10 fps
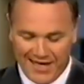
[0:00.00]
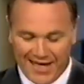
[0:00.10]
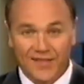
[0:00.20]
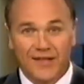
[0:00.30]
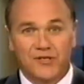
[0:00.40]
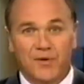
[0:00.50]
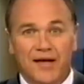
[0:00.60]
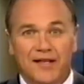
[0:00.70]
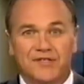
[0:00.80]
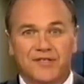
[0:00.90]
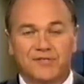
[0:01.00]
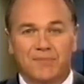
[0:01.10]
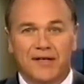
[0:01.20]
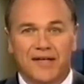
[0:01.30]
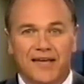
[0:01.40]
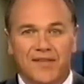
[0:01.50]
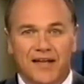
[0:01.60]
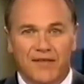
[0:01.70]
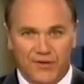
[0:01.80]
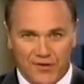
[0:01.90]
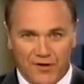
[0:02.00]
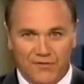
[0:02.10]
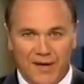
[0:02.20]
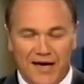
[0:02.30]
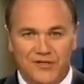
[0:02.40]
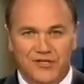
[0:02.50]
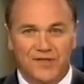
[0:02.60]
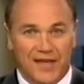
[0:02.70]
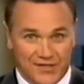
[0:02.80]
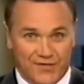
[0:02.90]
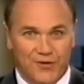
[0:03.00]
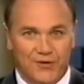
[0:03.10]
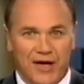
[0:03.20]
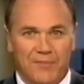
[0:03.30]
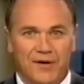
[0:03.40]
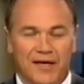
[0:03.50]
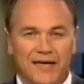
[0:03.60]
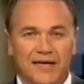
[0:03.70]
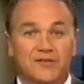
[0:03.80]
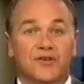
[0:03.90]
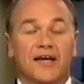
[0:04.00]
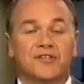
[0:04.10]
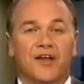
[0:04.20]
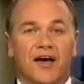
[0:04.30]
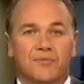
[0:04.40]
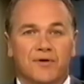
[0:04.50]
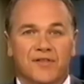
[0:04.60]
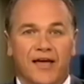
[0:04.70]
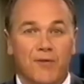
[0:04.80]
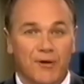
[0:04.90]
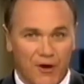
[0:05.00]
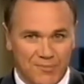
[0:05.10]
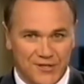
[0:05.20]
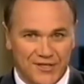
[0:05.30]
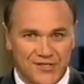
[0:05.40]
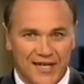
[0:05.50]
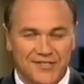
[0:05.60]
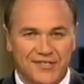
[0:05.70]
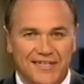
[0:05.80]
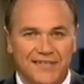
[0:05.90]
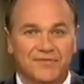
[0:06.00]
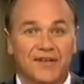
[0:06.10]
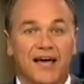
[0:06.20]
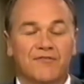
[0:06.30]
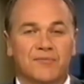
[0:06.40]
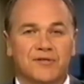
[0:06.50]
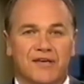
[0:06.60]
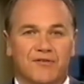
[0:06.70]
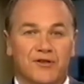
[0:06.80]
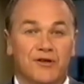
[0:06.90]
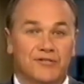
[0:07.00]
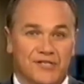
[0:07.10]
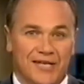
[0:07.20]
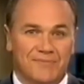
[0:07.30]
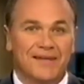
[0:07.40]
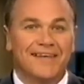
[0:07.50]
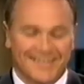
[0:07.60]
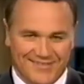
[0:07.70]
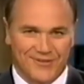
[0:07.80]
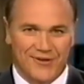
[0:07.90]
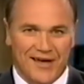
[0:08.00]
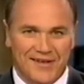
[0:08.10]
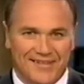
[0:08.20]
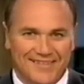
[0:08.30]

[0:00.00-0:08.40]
And that's the way it is this Monday, the 11th of March. Thanks for your company. Today Tonight with Naomi Robson is next. For now, from the 7 News team, good night.